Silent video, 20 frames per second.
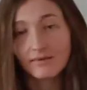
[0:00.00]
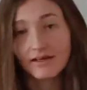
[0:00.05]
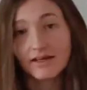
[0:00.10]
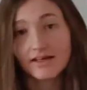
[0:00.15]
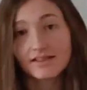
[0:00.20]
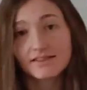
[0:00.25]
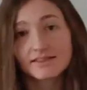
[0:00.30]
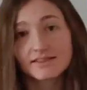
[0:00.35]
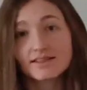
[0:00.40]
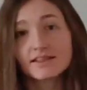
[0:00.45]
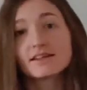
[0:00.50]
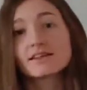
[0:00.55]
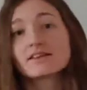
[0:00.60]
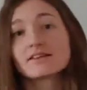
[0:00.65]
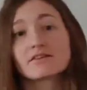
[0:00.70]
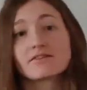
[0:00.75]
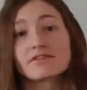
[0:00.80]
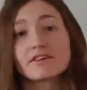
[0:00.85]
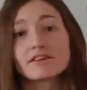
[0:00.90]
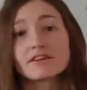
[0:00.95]
Because
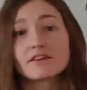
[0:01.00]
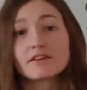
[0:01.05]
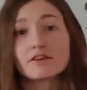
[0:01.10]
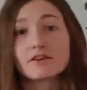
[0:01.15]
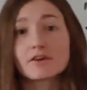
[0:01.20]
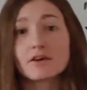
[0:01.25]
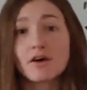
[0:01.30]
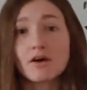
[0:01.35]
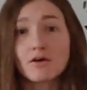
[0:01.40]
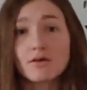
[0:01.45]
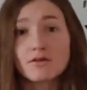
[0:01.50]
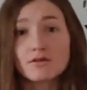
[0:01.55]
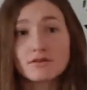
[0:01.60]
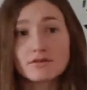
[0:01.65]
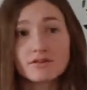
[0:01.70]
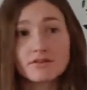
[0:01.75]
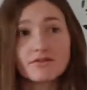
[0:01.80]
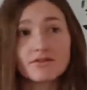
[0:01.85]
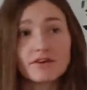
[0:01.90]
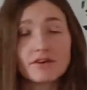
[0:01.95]
the further you go,
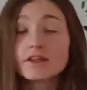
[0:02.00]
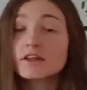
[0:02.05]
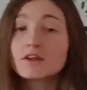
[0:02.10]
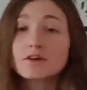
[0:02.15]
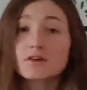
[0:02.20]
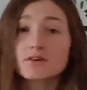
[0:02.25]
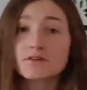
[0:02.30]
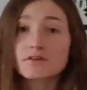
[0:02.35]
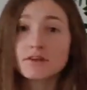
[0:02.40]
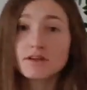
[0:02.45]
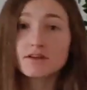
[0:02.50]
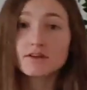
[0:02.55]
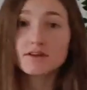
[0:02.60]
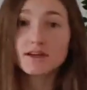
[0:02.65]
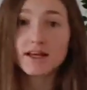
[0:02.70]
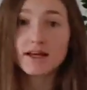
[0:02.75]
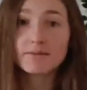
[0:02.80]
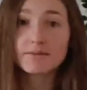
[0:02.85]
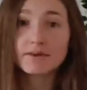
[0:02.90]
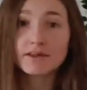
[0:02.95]
the further you continue
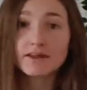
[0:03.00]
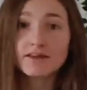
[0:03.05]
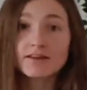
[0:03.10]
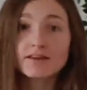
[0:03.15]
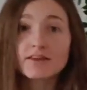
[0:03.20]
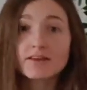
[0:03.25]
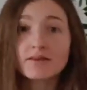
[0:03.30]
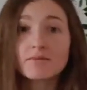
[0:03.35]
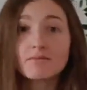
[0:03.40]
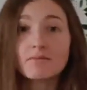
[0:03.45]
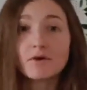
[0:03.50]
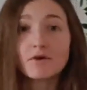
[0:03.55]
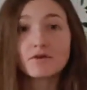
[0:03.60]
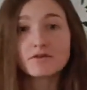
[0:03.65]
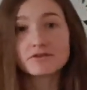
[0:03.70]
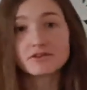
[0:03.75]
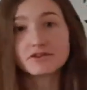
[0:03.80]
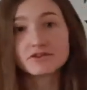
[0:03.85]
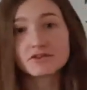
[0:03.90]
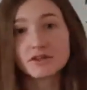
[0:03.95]
climbing, the more
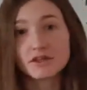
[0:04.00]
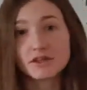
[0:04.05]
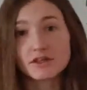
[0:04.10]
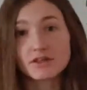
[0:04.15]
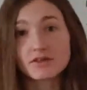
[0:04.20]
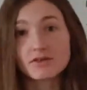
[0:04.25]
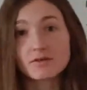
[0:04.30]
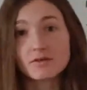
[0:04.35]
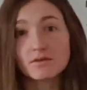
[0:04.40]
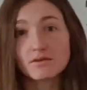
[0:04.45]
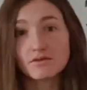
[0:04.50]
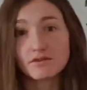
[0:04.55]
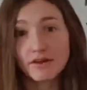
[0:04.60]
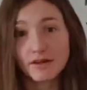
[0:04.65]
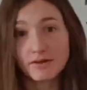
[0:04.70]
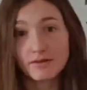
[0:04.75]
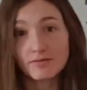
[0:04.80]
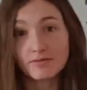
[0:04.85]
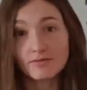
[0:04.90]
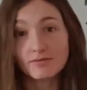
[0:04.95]
frustrated you will
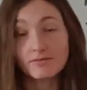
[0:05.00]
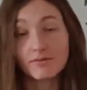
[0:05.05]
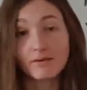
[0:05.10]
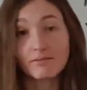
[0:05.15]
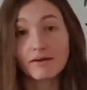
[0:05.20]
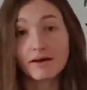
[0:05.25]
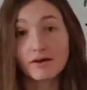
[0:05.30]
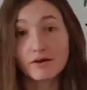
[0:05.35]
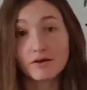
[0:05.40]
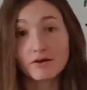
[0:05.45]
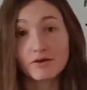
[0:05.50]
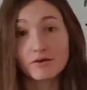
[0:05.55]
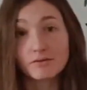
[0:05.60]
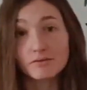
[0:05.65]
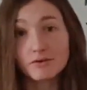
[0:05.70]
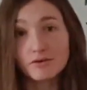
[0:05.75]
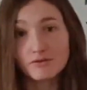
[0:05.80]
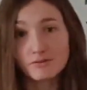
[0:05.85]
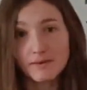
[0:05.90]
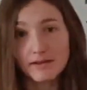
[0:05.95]
feel about your
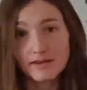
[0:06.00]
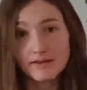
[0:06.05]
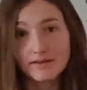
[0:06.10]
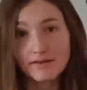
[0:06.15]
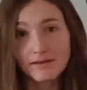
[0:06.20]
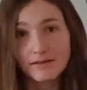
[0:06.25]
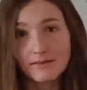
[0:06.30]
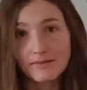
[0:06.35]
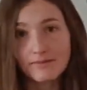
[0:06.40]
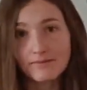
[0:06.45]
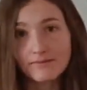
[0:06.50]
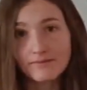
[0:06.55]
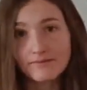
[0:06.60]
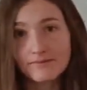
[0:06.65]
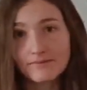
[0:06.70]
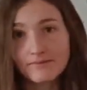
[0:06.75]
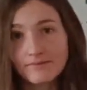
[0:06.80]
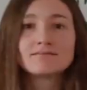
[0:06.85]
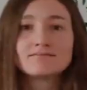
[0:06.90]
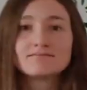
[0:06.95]
improvement.
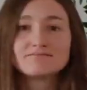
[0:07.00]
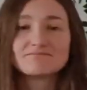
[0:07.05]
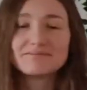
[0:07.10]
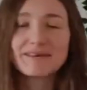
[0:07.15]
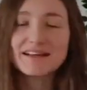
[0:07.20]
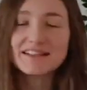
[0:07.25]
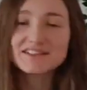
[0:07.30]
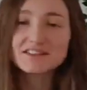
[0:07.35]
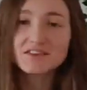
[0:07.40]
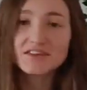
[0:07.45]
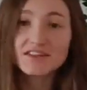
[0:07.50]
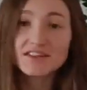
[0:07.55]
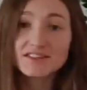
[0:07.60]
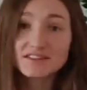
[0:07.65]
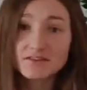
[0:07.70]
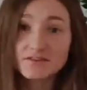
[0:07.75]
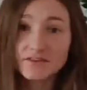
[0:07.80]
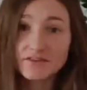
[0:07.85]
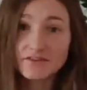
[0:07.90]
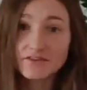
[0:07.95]
Mastery and
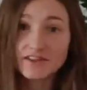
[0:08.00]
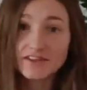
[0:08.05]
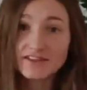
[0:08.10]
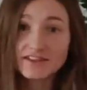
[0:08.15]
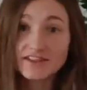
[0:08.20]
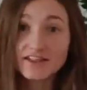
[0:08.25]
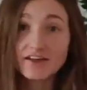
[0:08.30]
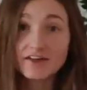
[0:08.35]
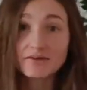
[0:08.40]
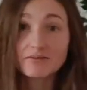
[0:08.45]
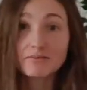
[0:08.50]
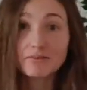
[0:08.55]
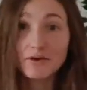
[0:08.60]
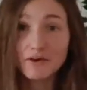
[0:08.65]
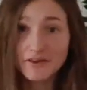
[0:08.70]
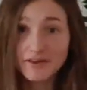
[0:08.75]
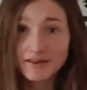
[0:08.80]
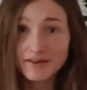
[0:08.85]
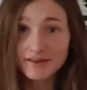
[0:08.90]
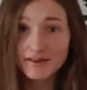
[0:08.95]
self-efficacy are
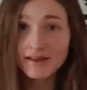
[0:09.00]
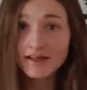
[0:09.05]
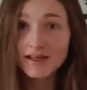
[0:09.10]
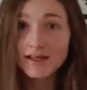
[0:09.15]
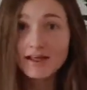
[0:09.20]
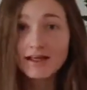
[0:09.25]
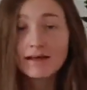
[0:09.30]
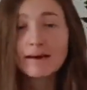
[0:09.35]
important,